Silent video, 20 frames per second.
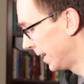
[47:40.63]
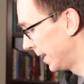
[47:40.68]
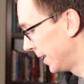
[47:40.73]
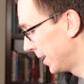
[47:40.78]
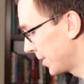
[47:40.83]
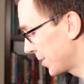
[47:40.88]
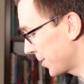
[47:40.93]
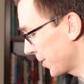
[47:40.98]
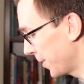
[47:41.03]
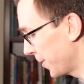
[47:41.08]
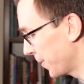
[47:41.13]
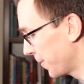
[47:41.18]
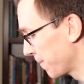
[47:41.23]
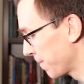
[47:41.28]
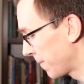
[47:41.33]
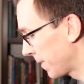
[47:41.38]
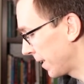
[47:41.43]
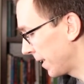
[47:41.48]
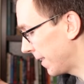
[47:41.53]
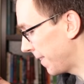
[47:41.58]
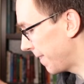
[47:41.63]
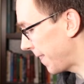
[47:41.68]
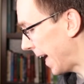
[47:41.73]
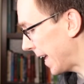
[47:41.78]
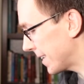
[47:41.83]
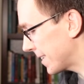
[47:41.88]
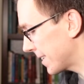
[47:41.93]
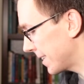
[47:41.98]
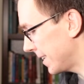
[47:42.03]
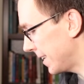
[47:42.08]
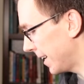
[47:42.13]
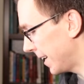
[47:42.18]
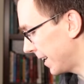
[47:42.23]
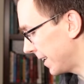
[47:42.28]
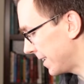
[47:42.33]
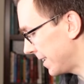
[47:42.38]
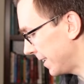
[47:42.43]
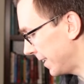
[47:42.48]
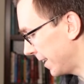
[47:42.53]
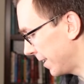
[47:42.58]
So that's the
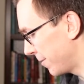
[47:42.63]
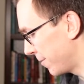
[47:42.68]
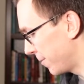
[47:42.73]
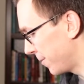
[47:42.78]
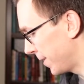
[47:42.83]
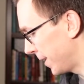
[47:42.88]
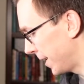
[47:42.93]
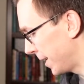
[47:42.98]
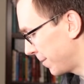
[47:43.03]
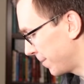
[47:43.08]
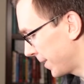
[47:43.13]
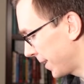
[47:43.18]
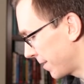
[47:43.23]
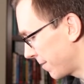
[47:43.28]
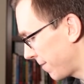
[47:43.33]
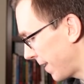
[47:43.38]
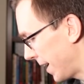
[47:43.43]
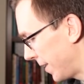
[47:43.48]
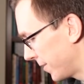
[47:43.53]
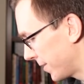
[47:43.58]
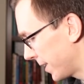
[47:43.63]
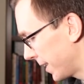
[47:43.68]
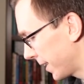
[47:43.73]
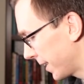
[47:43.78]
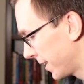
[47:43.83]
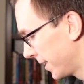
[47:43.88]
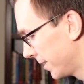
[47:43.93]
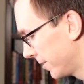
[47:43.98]
idea of confounding.